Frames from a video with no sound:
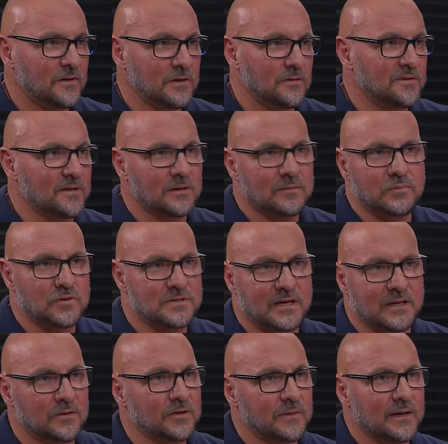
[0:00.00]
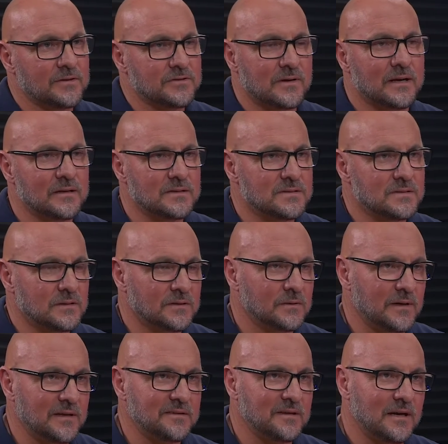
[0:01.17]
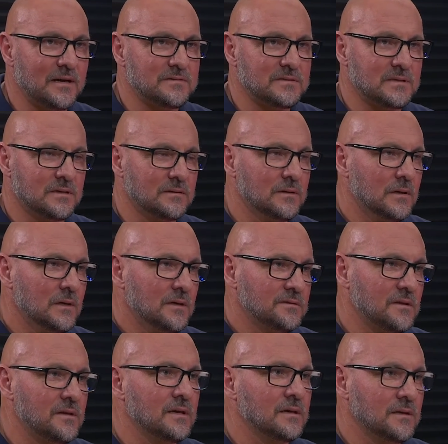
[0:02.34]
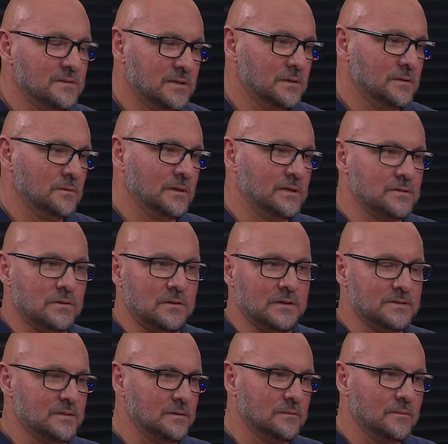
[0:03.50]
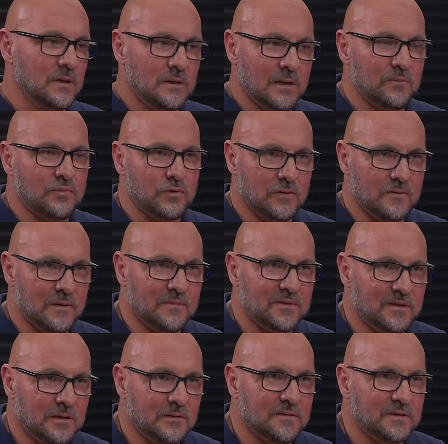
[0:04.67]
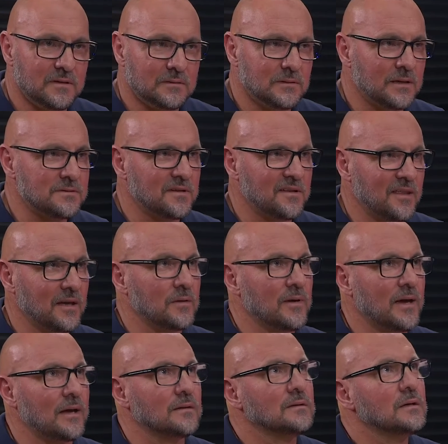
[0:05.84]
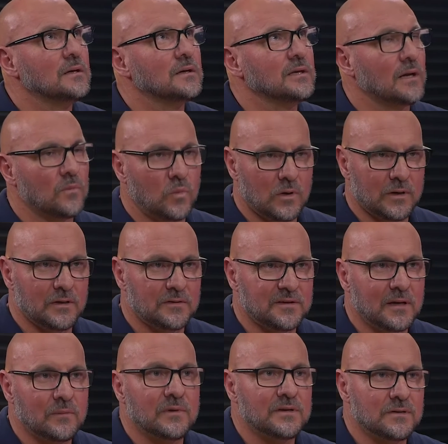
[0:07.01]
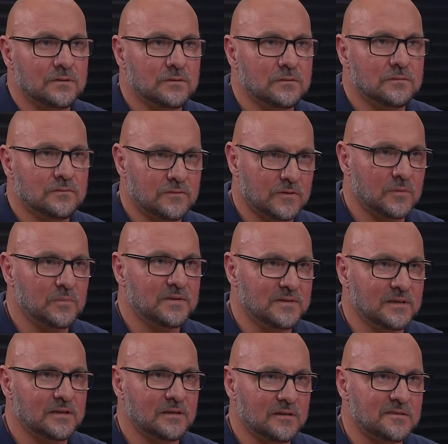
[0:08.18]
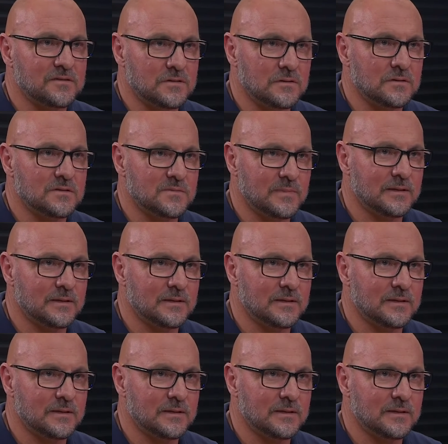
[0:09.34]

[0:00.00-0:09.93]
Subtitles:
I also push that onto our trainers and onto our staff. So they're continually trying to improve themselves and just think about, you know, what else can we do for the particular students.